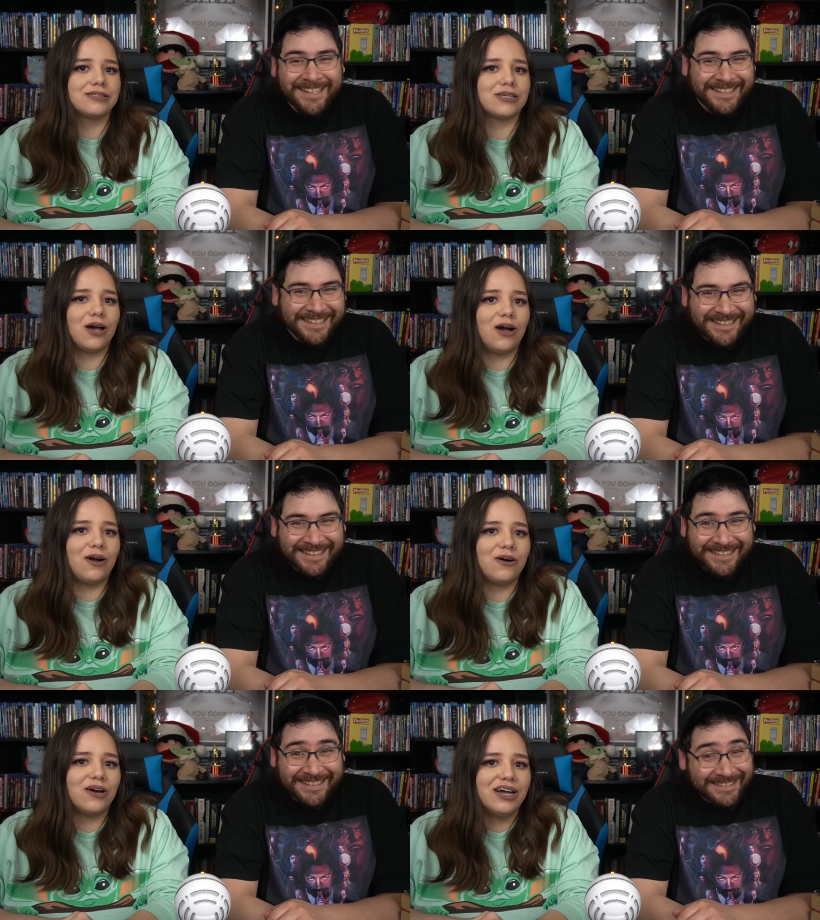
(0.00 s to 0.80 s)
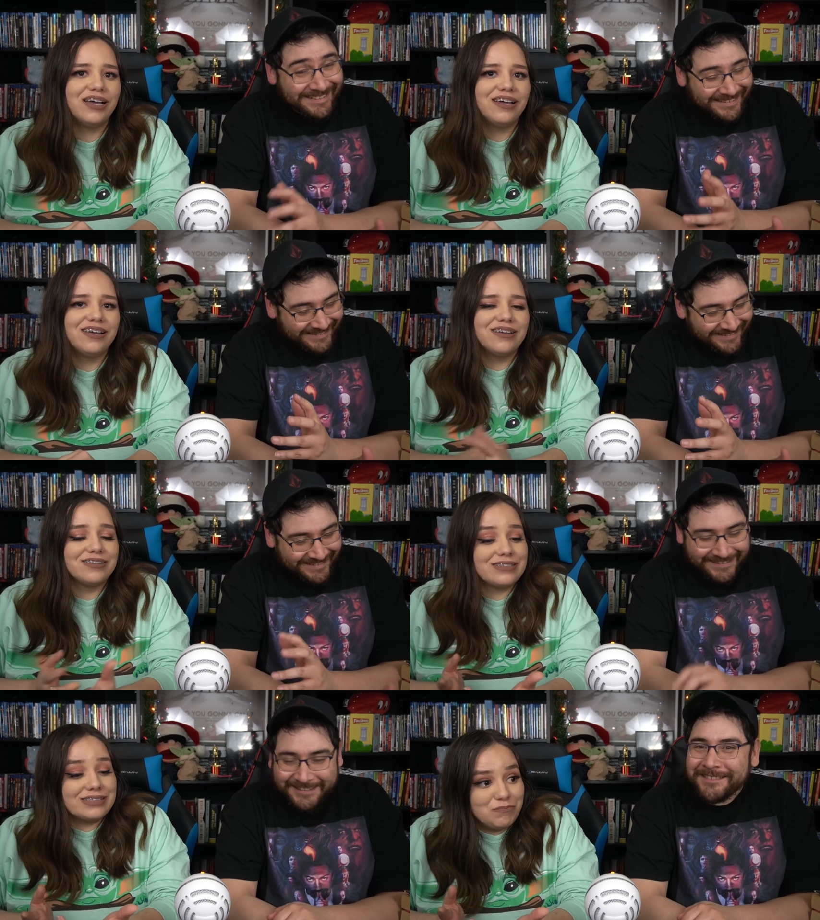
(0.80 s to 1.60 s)
Speaker 1: So
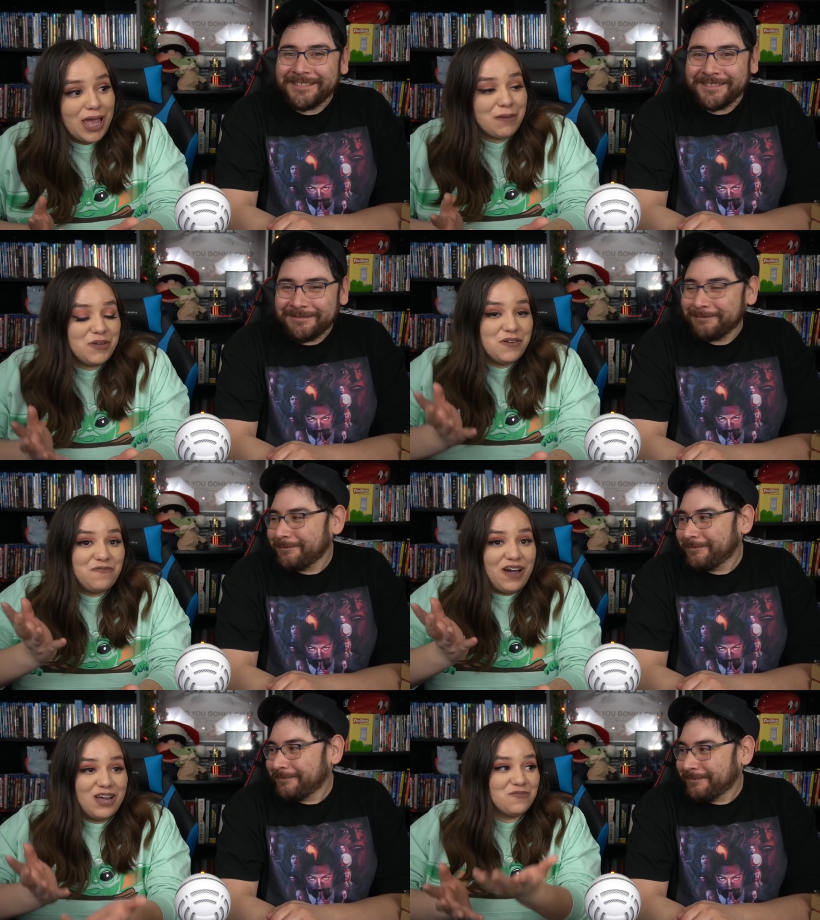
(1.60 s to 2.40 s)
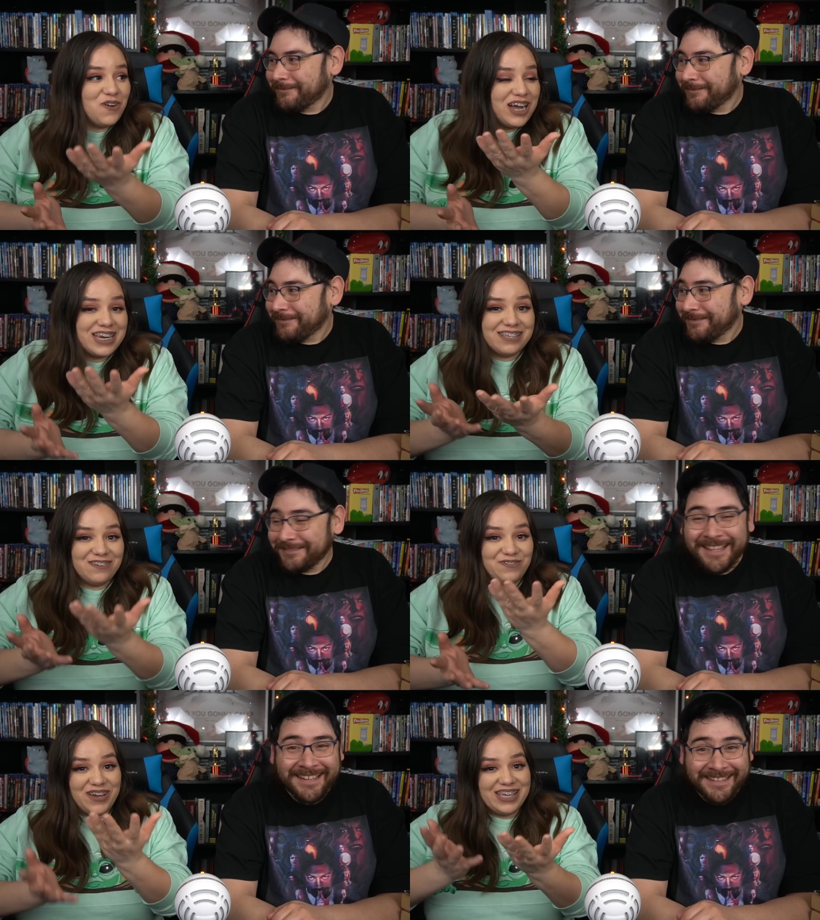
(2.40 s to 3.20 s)
maybe you find one and you'll
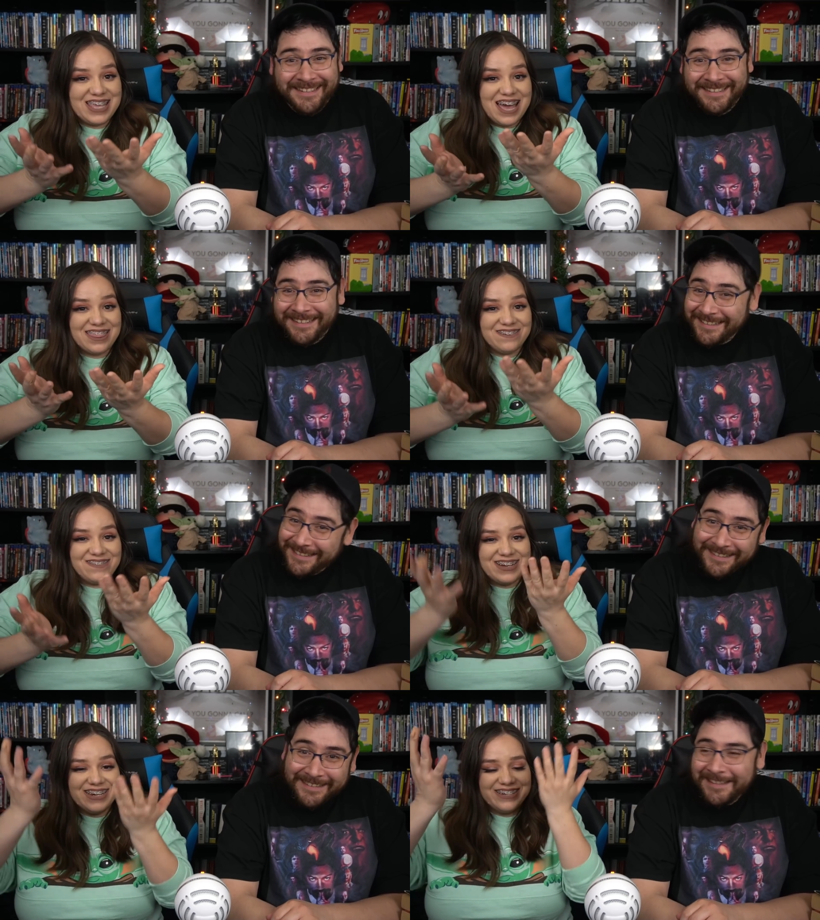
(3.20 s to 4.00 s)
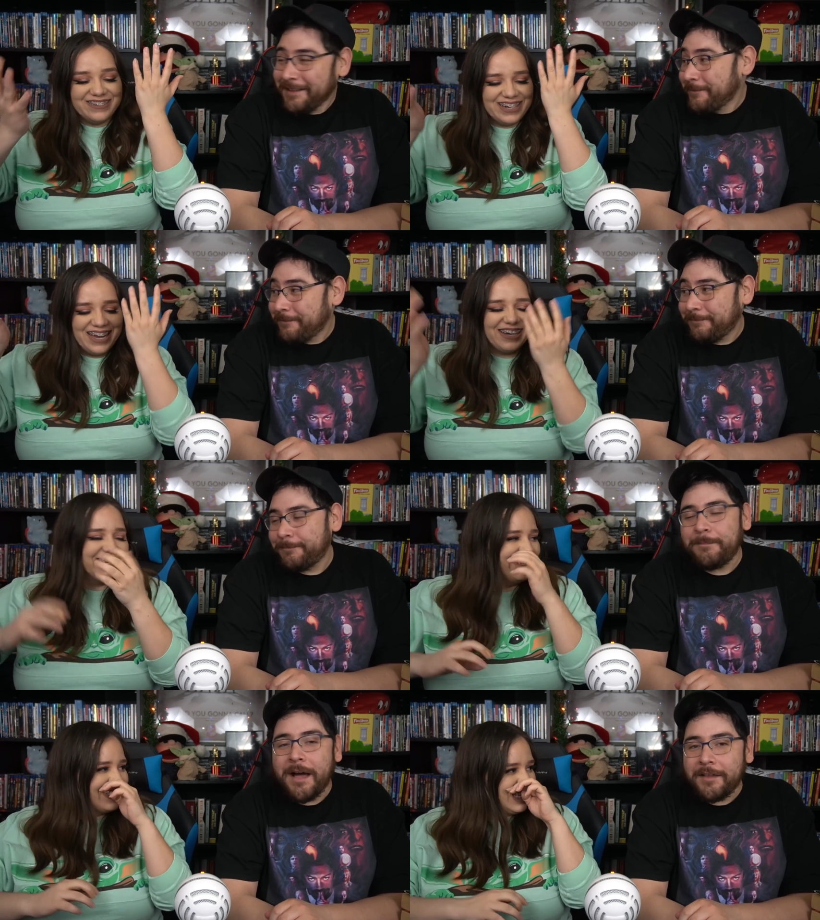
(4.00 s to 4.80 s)
Speaker 2: find the other one. Who
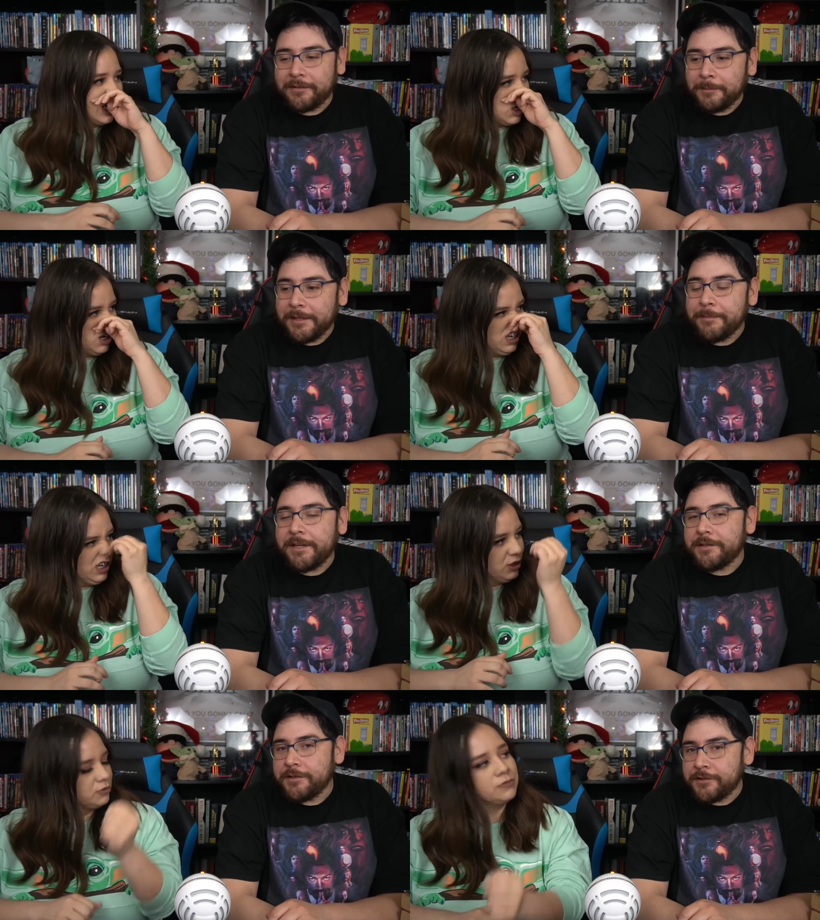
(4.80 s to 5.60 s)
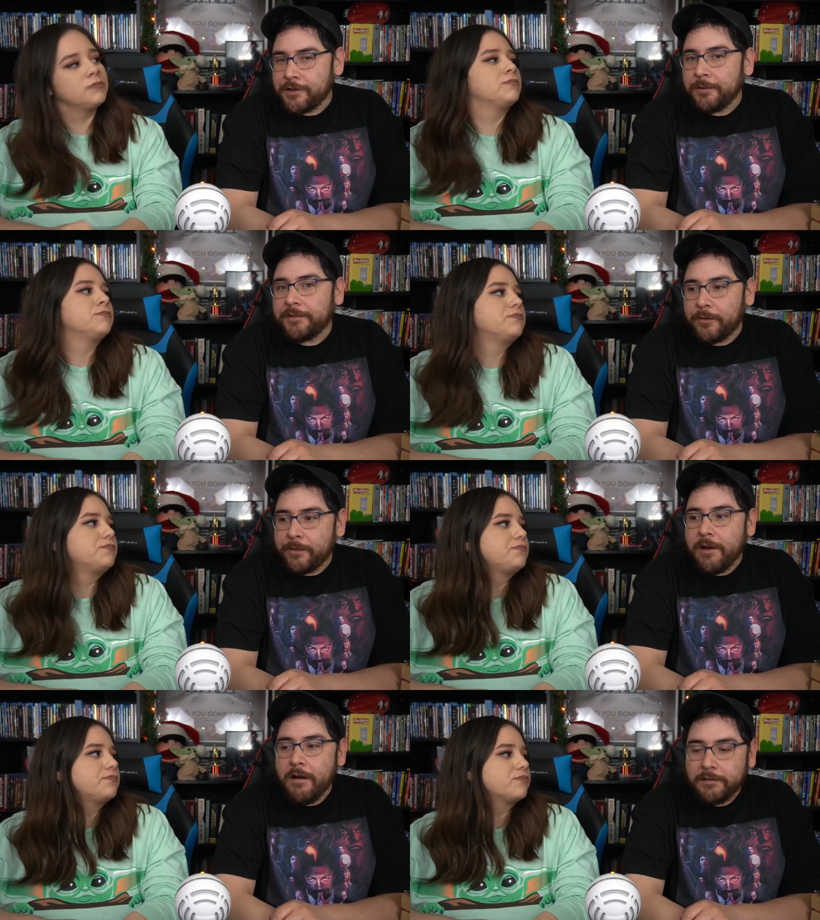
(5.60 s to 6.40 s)
knows? Possibly, but it just shows that we
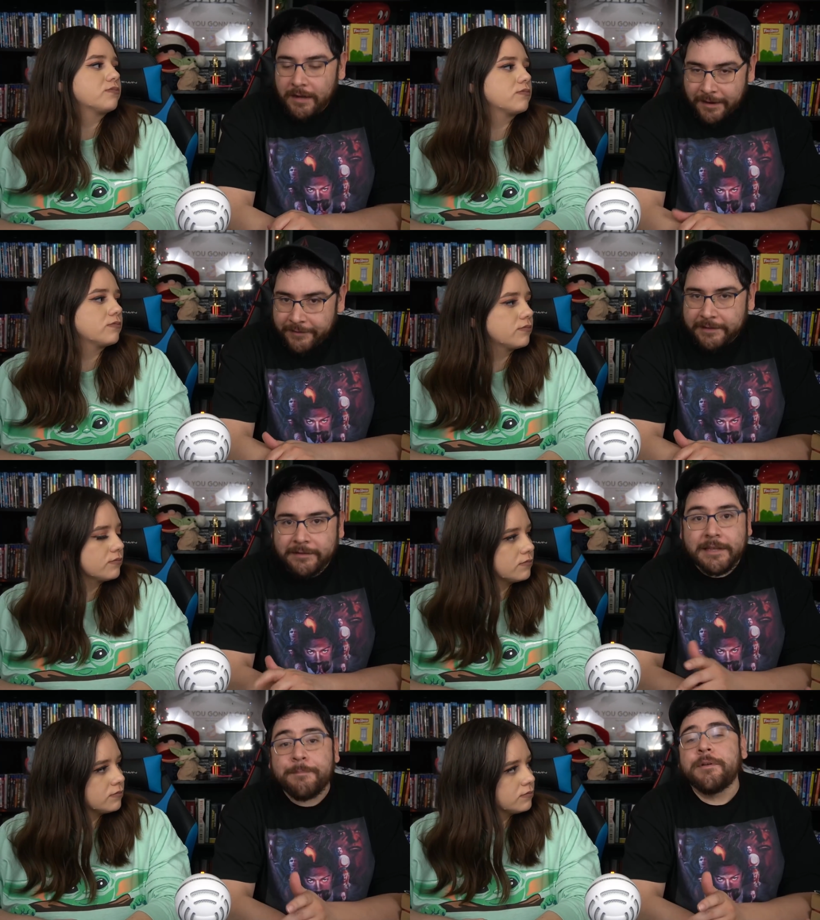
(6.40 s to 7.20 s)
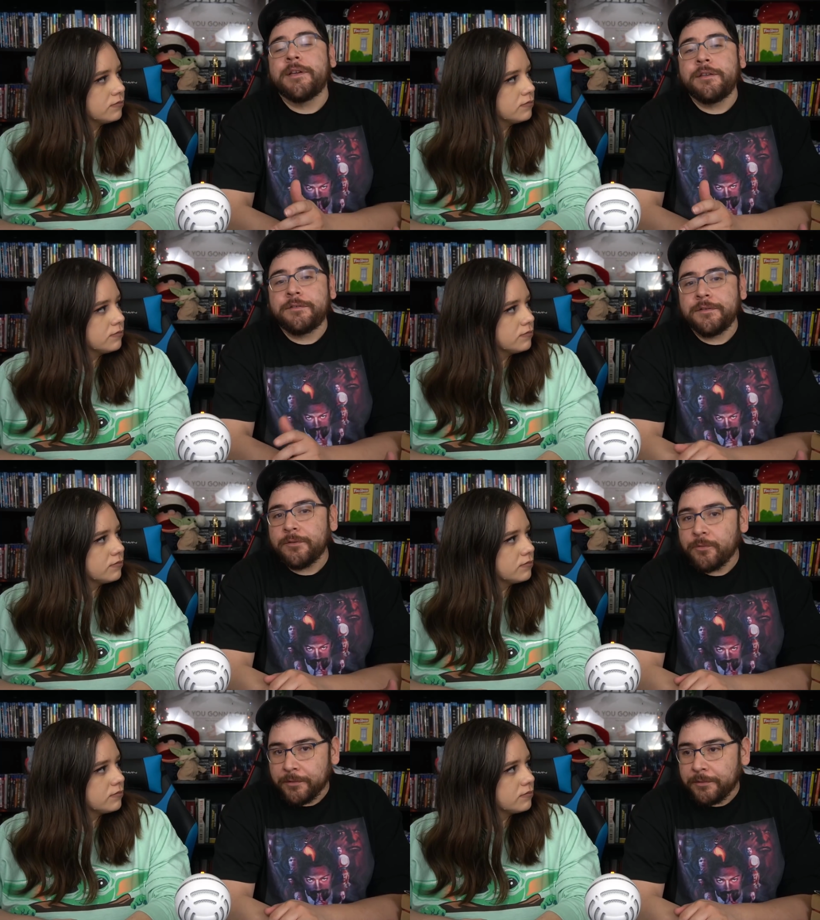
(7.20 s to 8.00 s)
are diving deeper into the
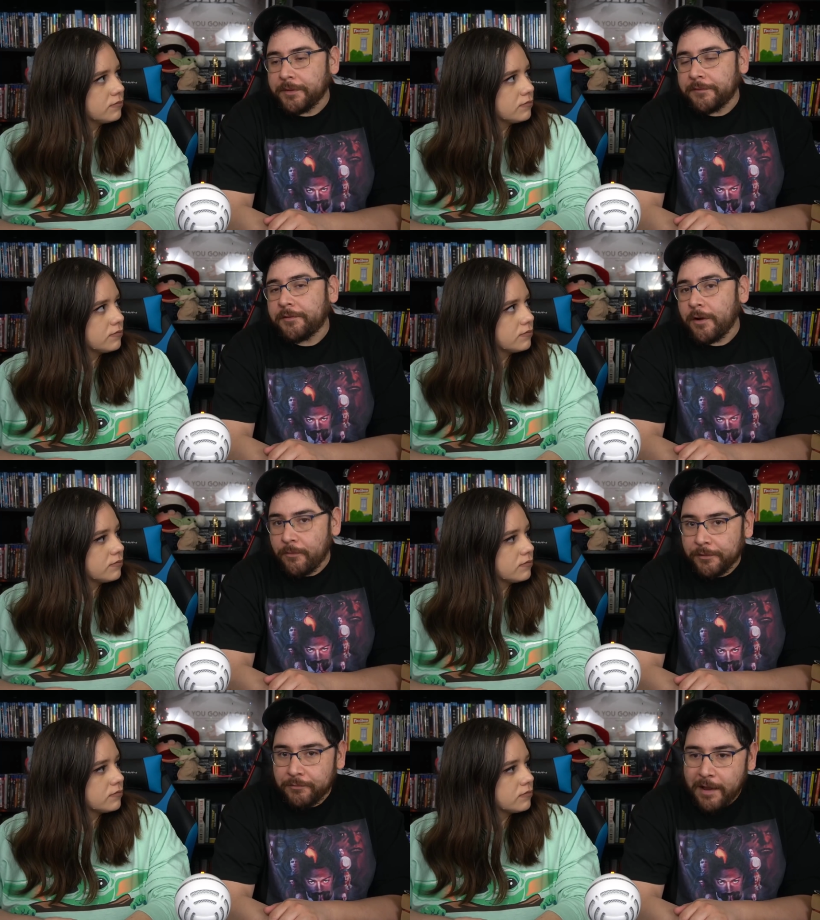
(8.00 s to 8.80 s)
world of Star Wars